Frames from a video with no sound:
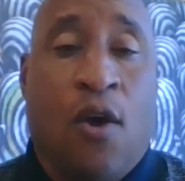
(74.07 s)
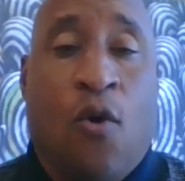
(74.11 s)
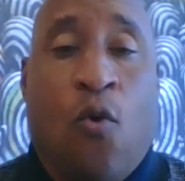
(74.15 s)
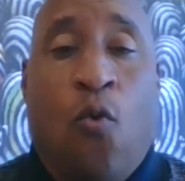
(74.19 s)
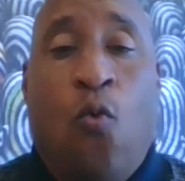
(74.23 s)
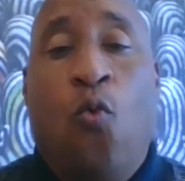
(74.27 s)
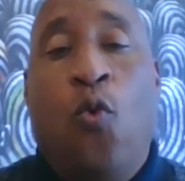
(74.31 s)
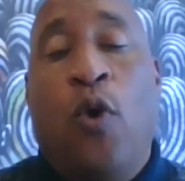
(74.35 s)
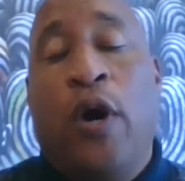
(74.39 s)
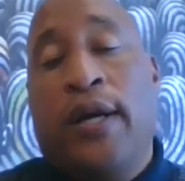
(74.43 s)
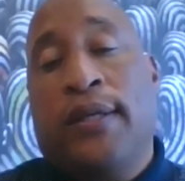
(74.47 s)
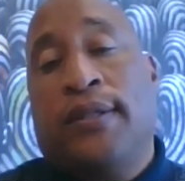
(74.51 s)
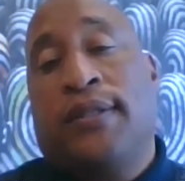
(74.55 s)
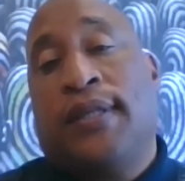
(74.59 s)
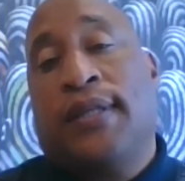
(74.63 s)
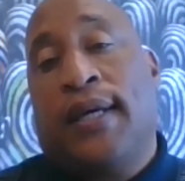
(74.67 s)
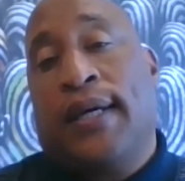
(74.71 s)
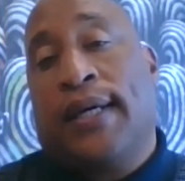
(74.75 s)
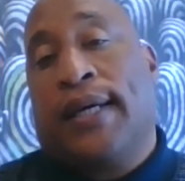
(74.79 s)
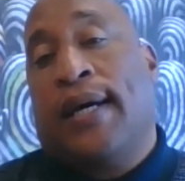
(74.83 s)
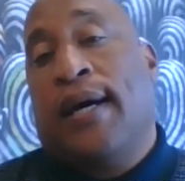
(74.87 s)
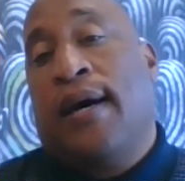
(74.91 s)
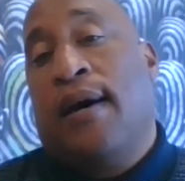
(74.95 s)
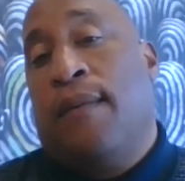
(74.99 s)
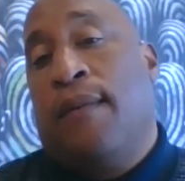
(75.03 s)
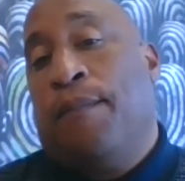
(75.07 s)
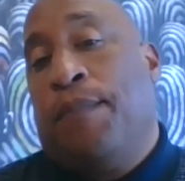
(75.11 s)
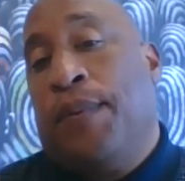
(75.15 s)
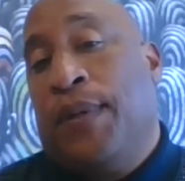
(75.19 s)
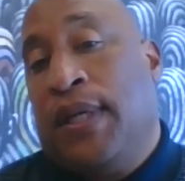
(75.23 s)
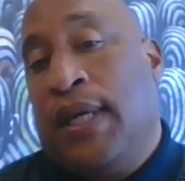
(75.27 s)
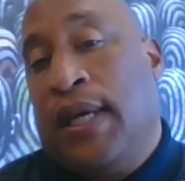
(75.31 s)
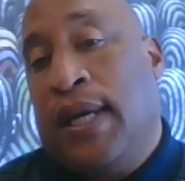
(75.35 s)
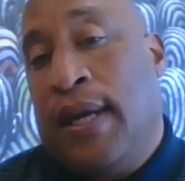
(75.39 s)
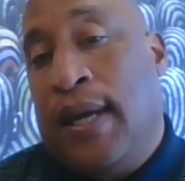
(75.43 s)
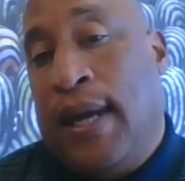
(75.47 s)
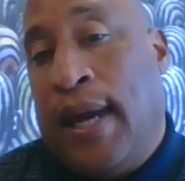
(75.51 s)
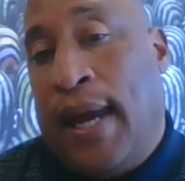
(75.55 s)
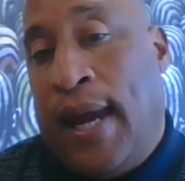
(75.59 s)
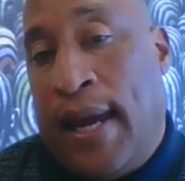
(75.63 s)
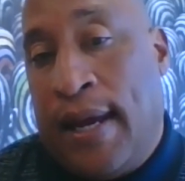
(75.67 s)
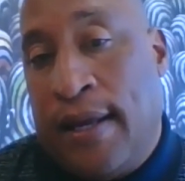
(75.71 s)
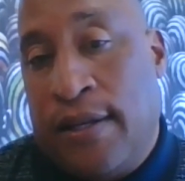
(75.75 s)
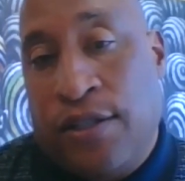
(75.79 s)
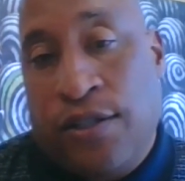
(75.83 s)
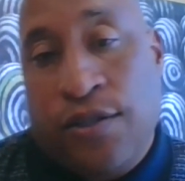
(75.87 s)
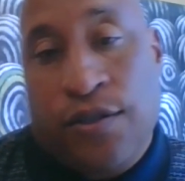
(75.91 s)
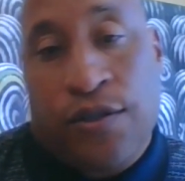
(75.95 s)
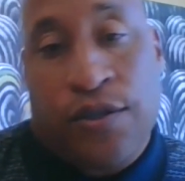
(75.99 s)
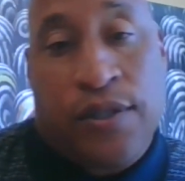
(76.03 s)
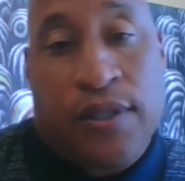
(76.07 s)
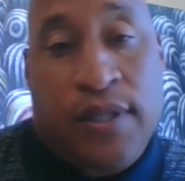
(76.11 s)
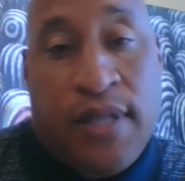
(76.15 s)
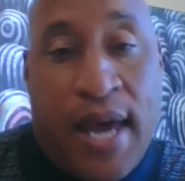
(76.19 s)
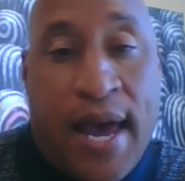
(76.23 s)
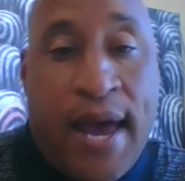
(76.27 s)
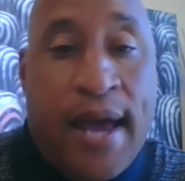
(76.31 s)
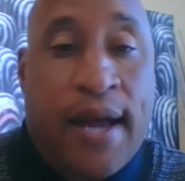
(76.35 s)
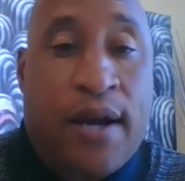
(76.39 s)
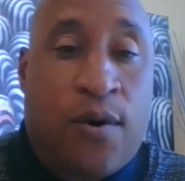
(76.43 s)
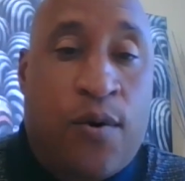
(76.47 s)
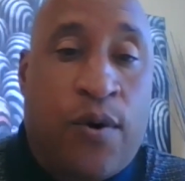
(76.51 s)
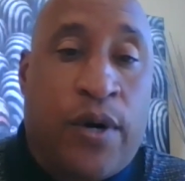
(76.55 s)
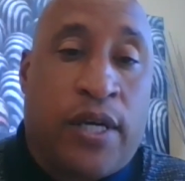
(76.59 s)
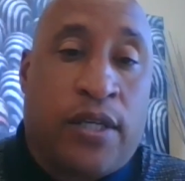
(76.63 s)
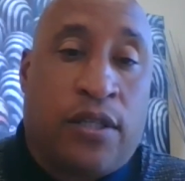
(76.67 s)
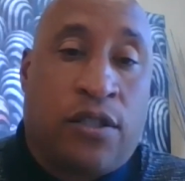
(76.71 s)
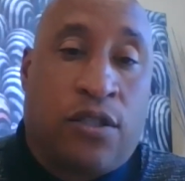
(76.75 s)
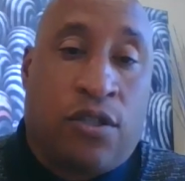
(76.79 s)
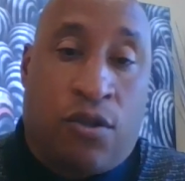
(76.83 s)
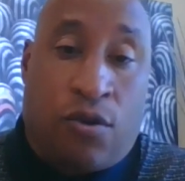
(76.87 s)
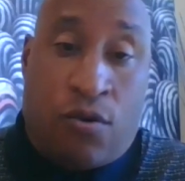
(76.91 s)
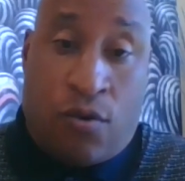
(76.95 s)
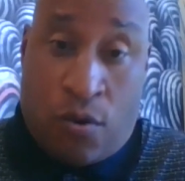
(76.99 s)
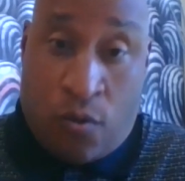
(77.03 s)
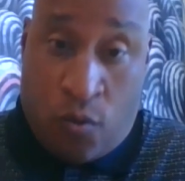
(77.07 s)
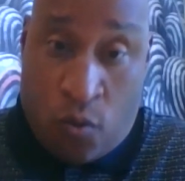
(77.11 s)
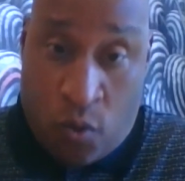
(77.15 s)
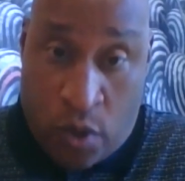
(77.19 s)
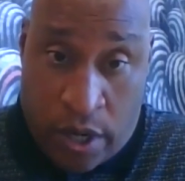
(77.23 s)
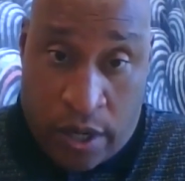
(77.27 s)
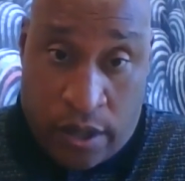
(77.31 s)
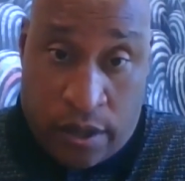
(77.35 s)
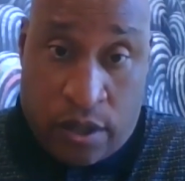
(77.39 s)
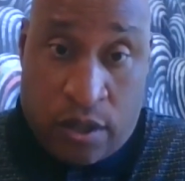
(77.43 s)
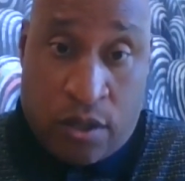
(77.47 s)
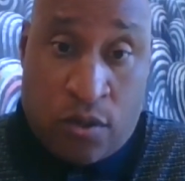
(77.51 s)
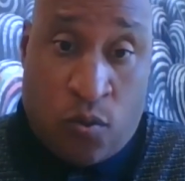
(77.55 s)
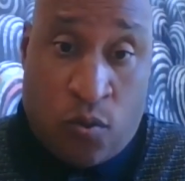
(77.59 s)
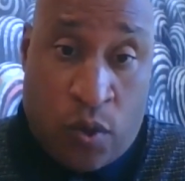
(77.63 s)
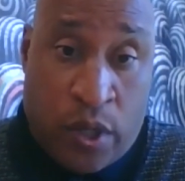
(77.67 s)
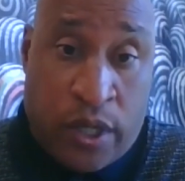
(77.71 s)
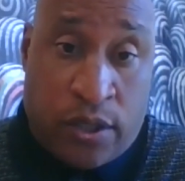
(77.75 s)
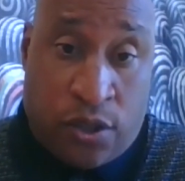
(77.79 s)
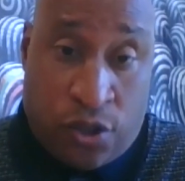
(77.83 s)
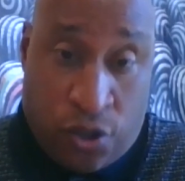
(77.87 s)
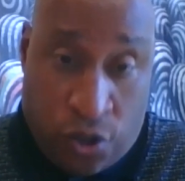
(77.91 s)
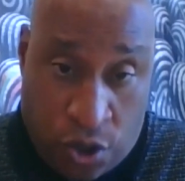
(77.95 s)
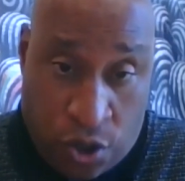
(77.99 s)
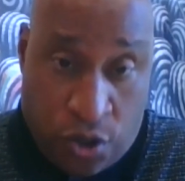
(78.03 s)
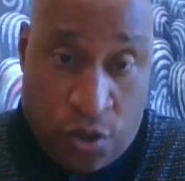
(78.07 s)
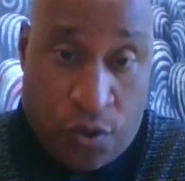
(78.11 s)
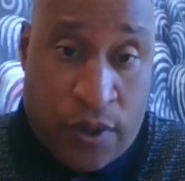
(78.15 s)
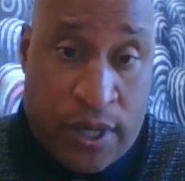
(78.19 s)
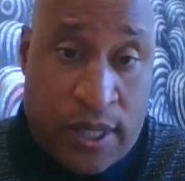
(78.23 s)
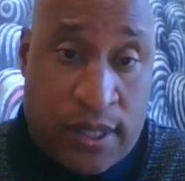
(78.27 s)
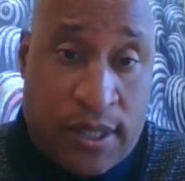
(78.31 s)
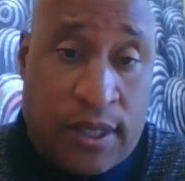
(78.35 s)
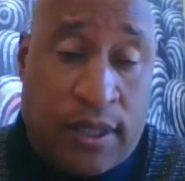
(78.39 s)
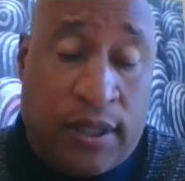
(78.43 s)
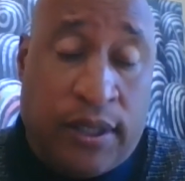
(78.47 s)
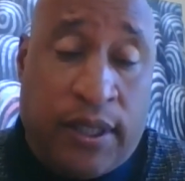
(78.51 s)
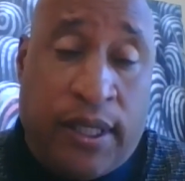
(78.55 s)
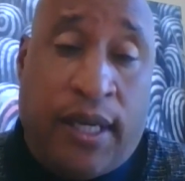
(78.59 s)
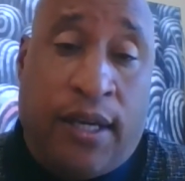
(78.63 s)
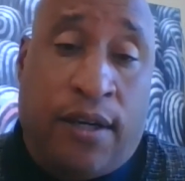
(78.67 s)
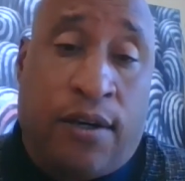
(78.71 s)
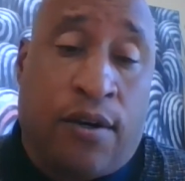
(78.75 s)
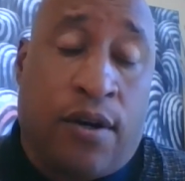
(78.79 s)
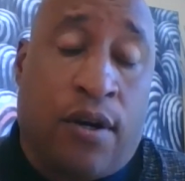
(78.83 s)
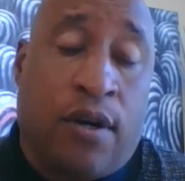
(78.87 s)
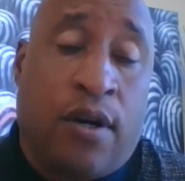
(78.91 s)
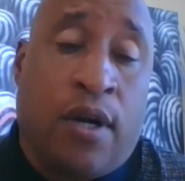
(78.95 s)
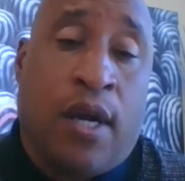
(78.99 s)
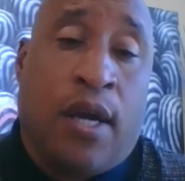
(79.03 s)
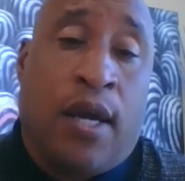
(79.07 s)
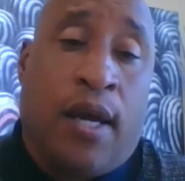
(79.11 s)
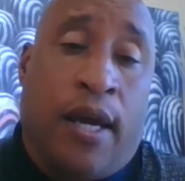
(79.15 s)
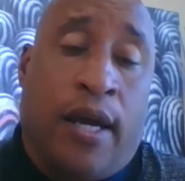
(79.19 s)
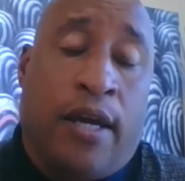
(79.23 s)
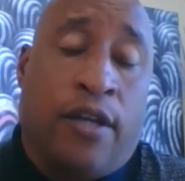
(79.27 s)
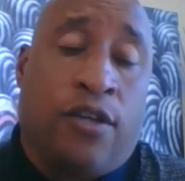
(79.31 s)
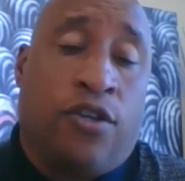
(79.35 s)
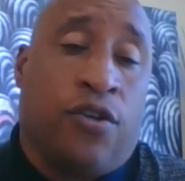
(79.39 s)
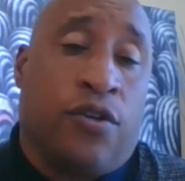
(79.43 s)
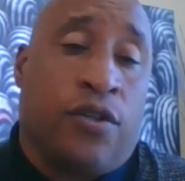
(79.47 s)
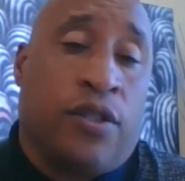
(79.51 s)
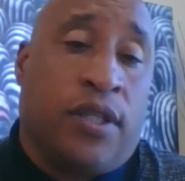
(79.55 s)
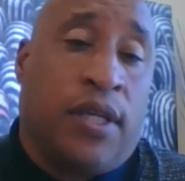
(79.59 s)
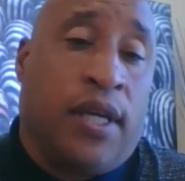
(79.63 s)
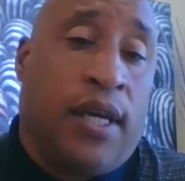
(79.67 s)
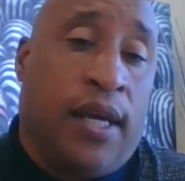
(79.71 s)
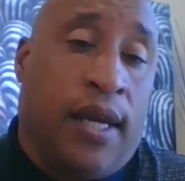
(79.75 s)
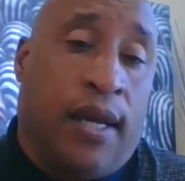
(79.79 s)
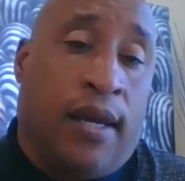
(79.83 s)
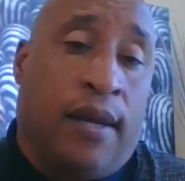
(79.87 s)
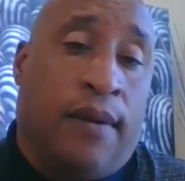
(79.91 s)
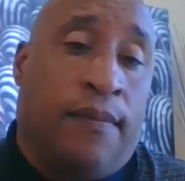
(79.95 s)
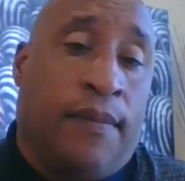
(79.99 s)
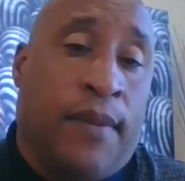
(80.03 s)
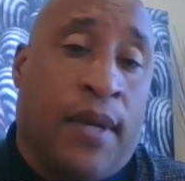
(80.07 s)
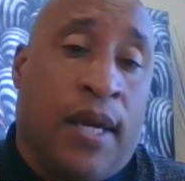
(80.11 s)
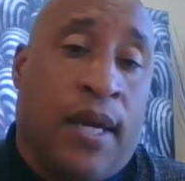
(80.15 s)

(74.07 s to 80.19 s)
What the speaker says: Once a company answers that question, or once you as a leader and your team